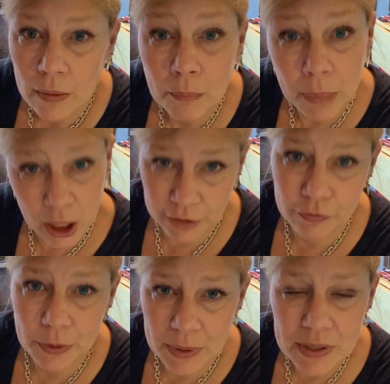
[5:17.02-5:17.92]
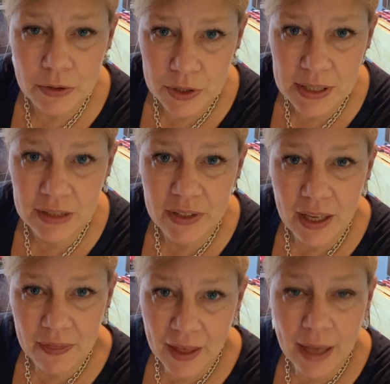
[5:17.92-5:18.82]
body fluids, I'll just leave it
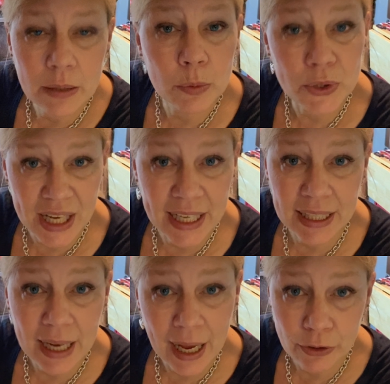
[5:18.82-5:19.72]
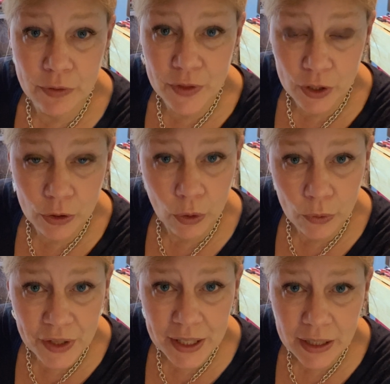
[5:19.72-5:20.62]
at that. It will take it out of the
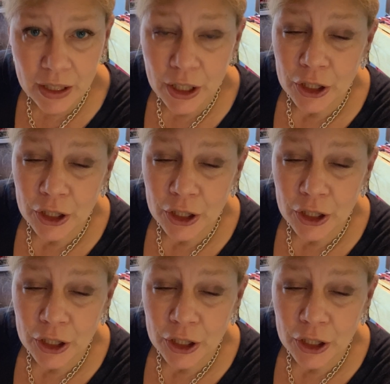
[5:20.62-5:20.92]
clothing.